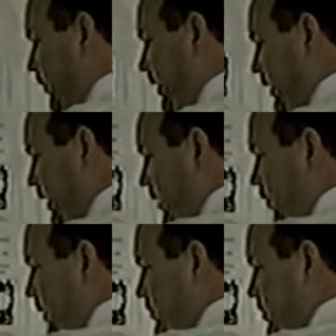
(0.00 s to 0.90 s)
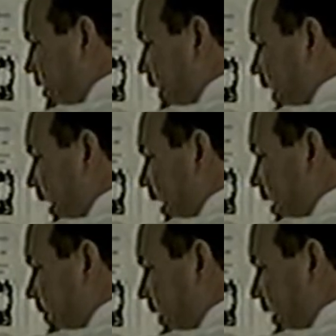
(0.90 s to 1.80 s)
We're then going to go up to the
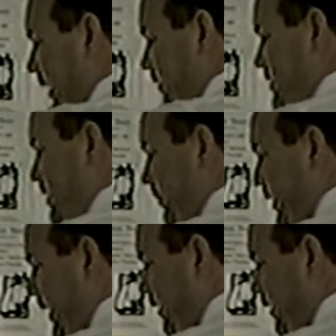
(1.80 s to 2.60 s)
atlanto-occipital